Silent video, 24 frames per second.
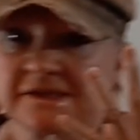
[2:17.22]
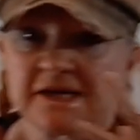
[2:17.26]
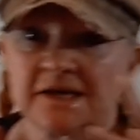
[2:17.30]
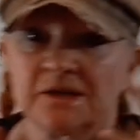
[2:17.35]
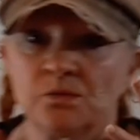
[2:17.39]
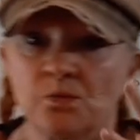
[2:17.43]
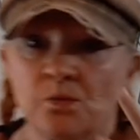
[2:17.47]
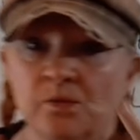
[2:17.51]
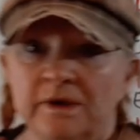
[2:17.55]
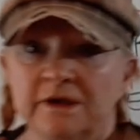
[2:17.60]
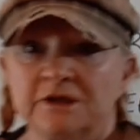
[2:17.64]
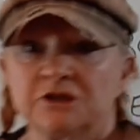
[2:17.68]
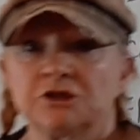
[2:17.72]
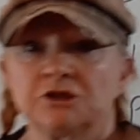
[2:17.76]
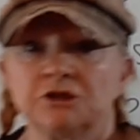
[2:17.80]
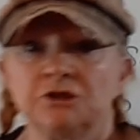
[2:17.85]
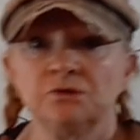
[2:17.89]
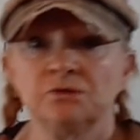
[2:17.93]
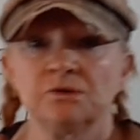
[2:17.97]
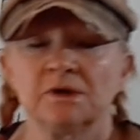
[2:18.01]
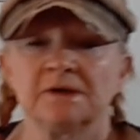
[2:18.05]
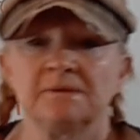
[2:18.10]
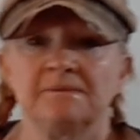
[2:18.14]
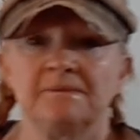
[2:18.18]
in which
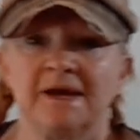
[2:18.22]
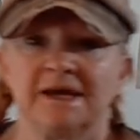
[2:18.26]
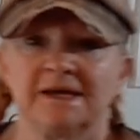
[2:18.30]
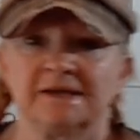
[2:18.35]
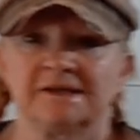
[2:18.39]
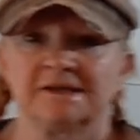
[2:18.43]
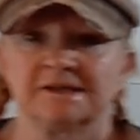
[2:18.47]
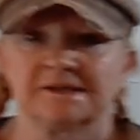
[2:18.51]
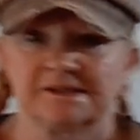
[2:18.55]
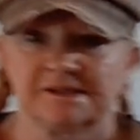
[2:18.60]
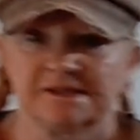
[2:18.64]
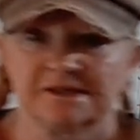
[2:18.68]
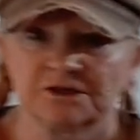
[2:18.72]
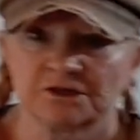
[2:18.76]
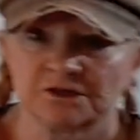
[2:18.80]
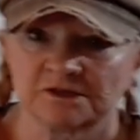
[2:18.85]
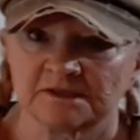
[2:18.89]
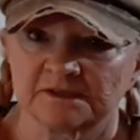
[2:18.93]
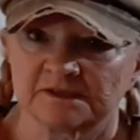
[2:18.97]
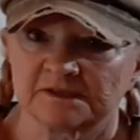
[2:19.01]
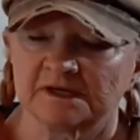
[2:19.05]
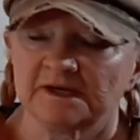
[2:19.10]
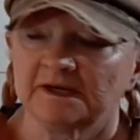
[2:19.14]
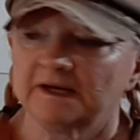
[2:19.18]
you can make
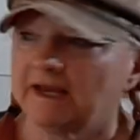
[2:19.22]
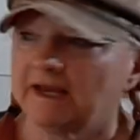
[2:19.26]
decisions,